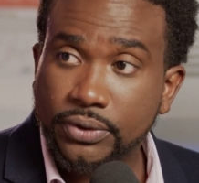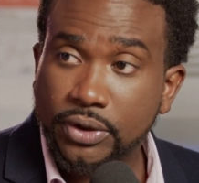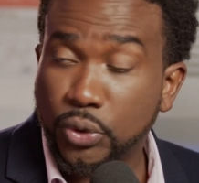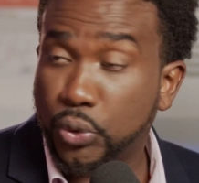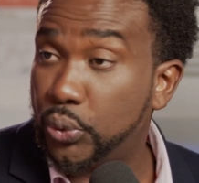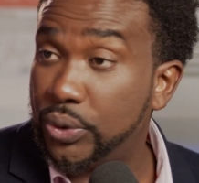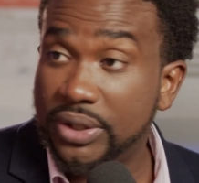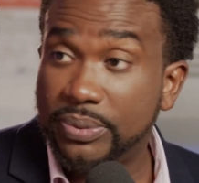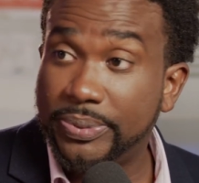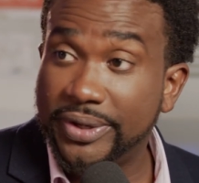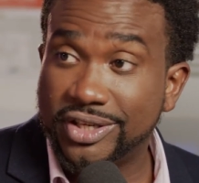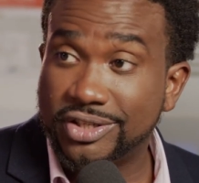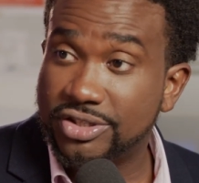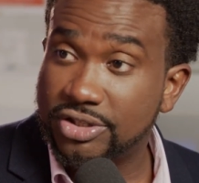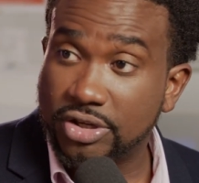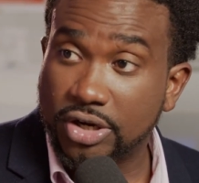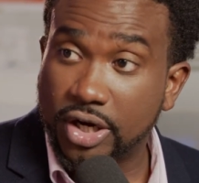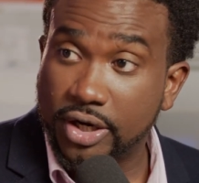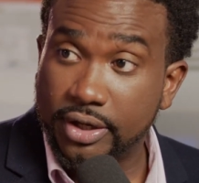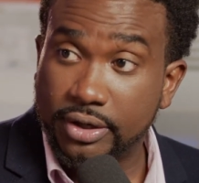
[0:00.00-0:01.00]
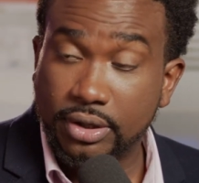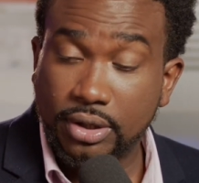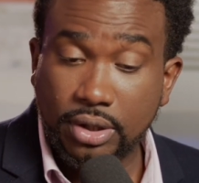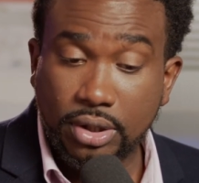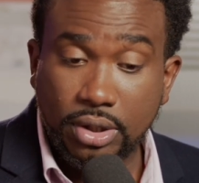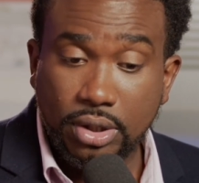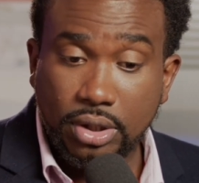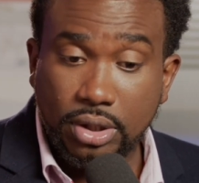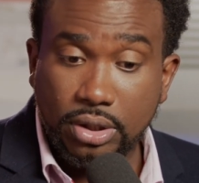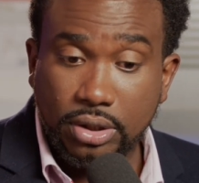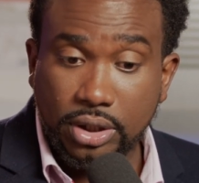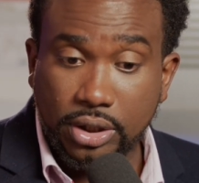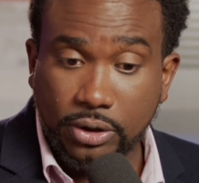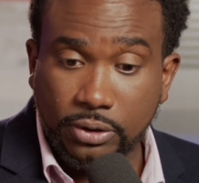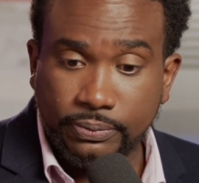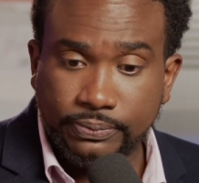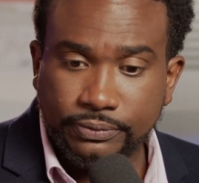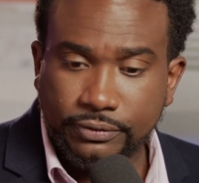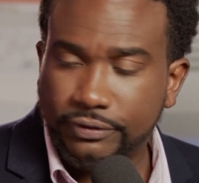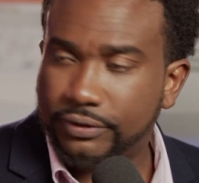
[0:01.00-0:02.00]
WiPay started, you know,
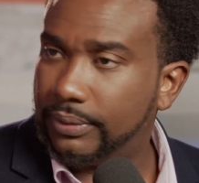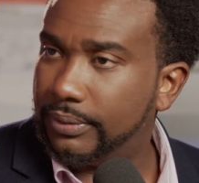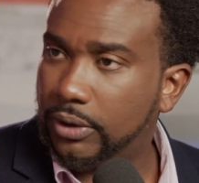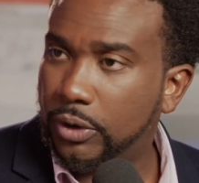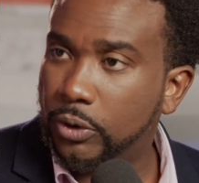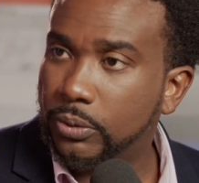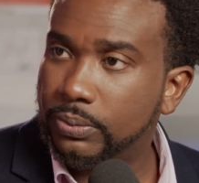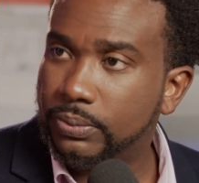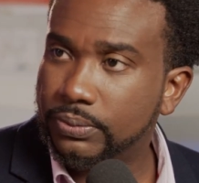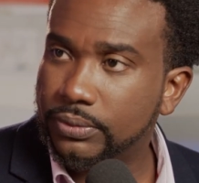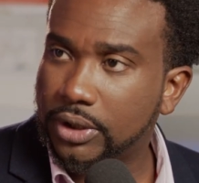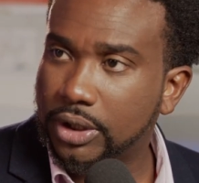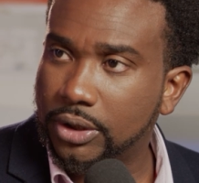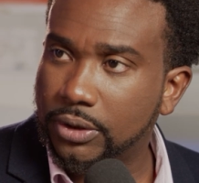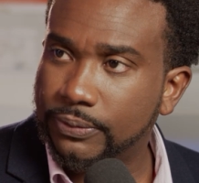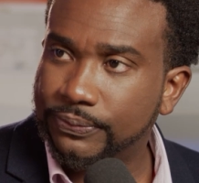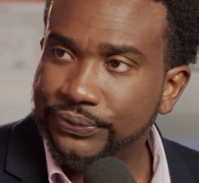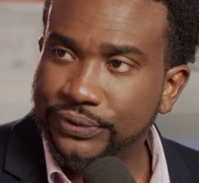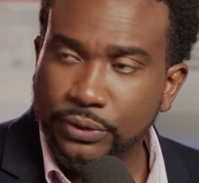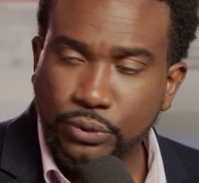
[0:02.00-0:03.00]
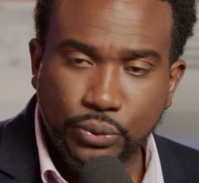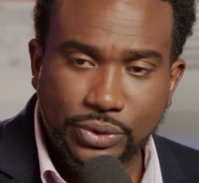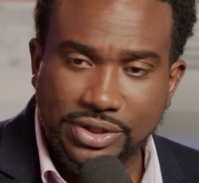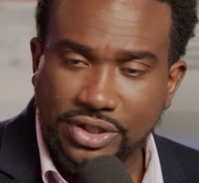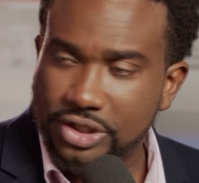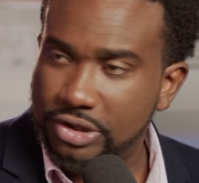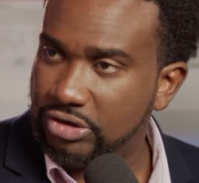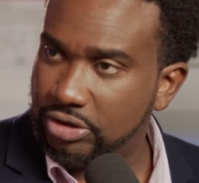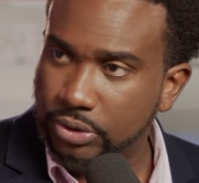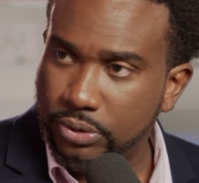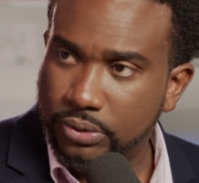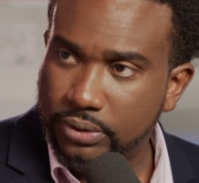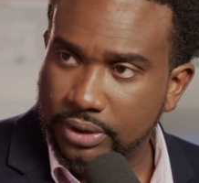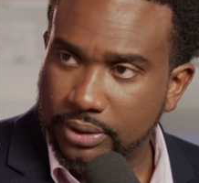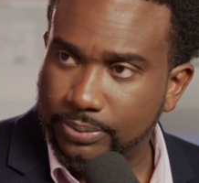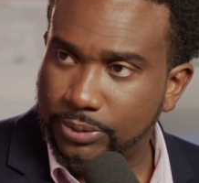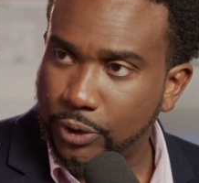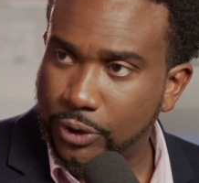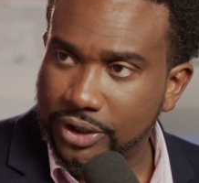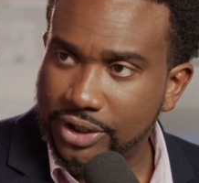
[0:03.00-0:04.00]
from home, you know, with zero
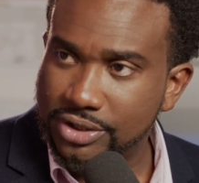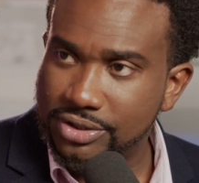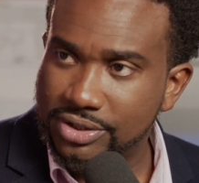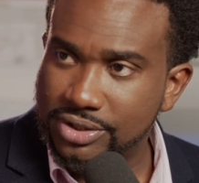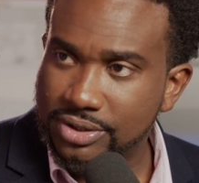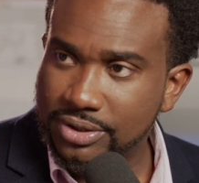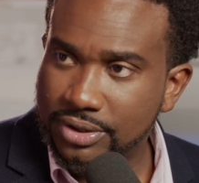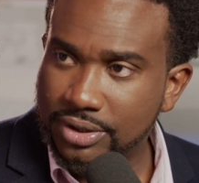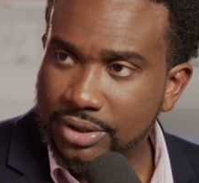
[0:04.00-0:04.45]
employees.